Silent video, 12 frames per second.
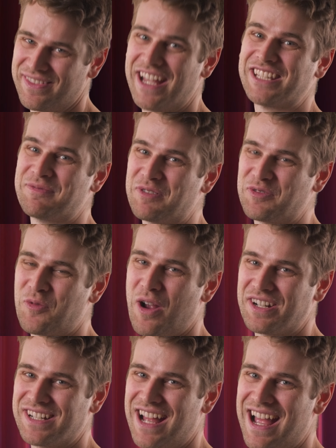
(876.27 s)
Thanks so much for
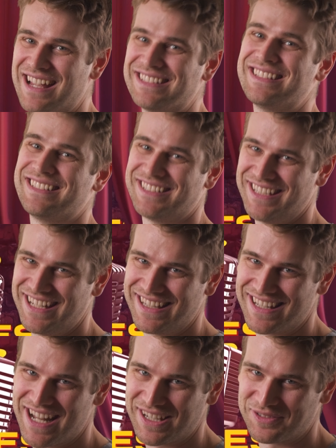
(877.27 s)
watching, guys. See you
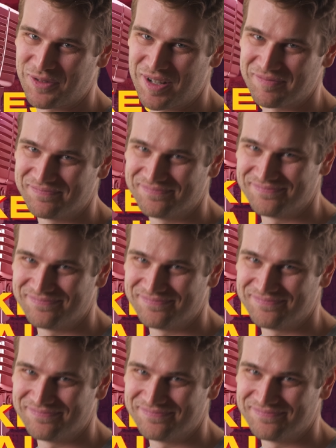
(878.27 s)
in the next one.